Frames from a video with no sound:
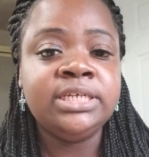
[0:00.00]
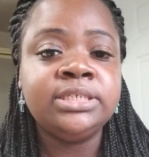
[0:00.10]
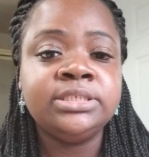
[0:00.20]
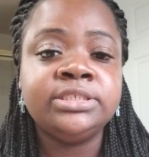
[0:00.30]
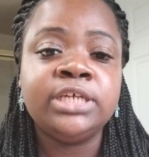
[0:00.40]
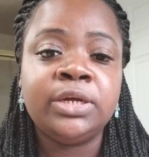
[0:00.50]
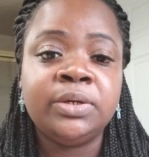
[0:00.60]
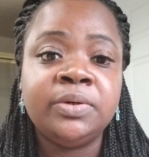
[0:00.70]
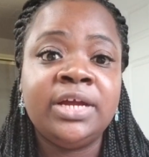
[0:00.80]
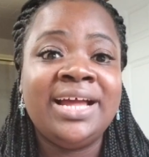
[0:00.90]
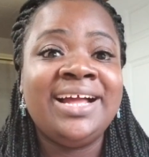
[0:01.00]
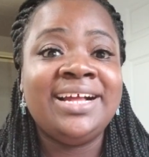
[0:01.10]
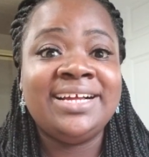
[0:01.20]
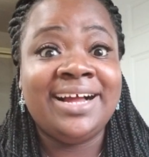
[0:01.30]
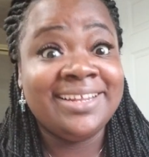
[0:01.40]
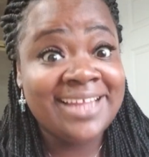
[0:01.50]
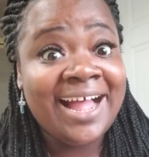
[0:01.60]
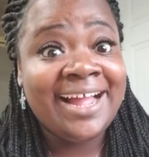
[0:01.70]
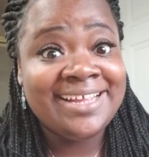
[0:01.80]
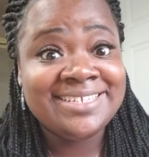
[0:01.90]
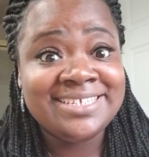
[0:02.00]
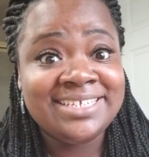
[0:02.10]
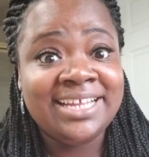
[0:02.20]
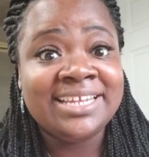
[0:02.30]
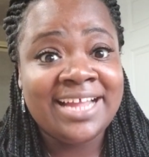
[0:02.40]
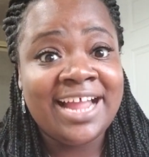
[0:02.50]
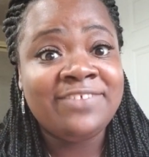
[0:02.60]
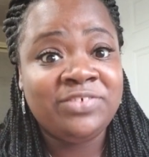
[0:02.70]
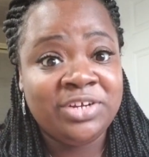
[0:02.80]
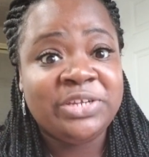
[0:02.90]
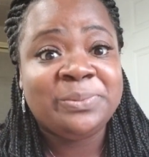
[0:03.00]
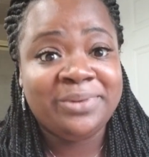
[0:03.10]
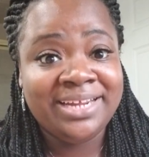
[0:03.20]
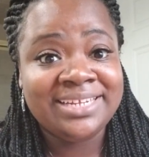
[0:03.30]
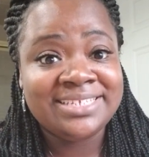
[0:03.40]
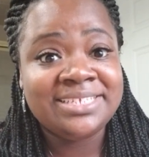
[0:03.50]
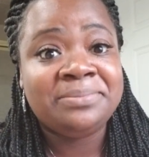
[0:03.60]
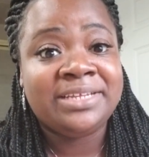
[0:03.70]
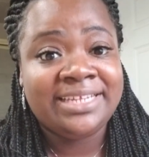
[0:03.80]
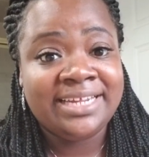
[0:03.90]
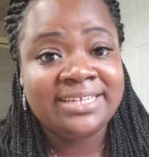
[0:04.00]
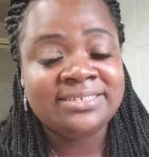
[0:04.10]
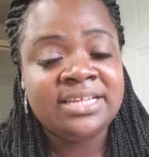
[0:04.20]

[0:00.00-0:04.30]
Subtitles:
So a lot for a new pregnancy, but yes.